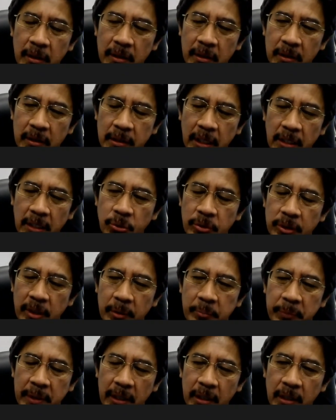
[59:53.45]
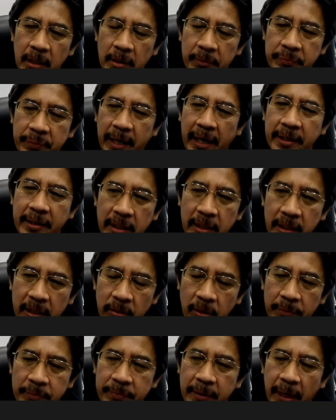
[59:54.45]
They shouldn't be frightened
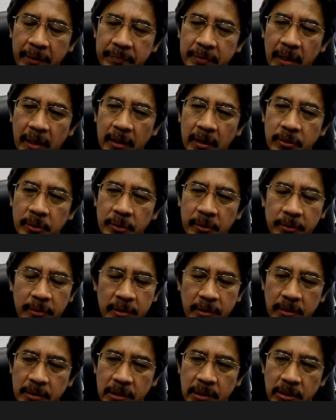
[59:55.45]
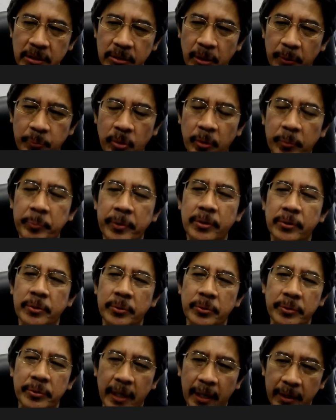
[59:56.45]
of Viva. No, it's not proper to
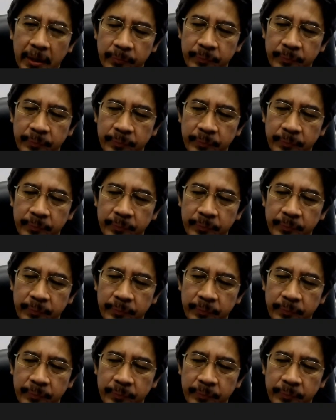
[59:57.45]
do that.